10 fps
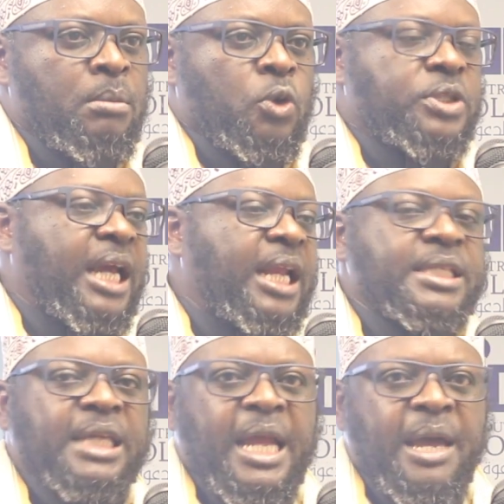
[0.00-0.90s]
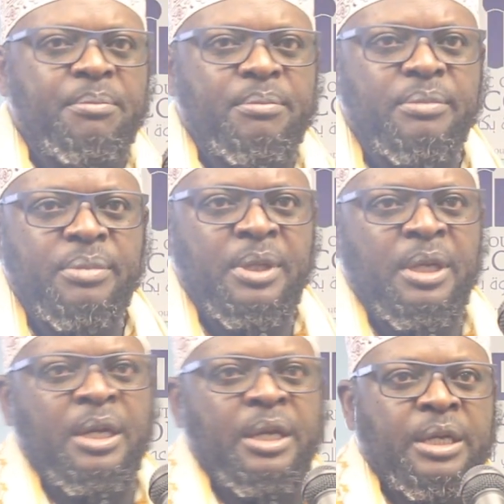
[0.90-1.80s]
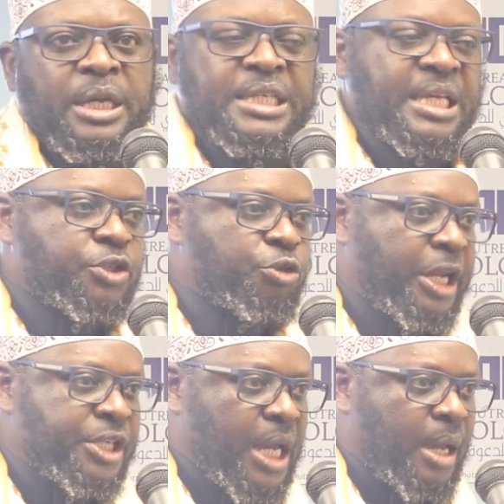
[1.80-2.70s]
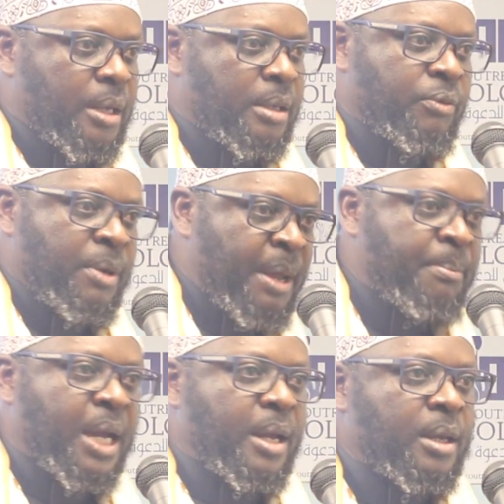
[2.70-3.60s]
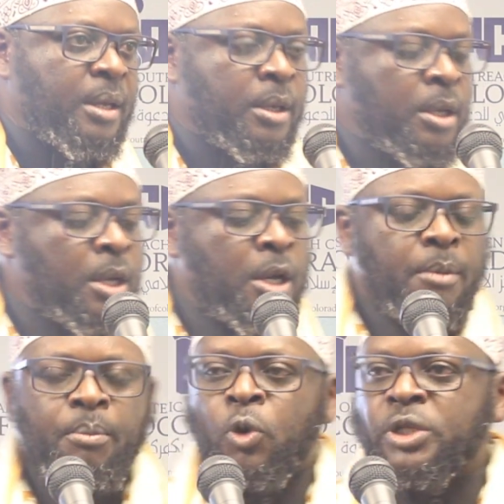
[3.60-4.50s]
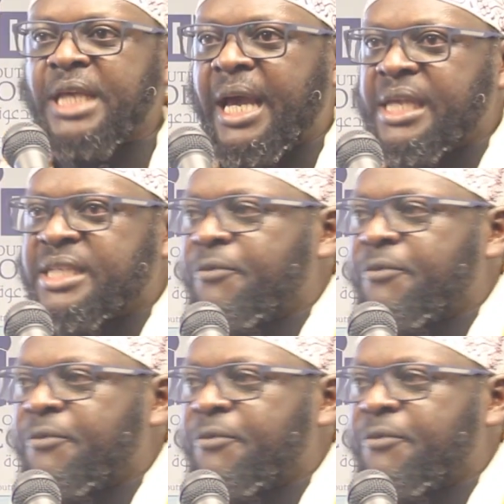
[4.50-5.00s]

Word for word: Musa salam is a stranger. Remember, Musa is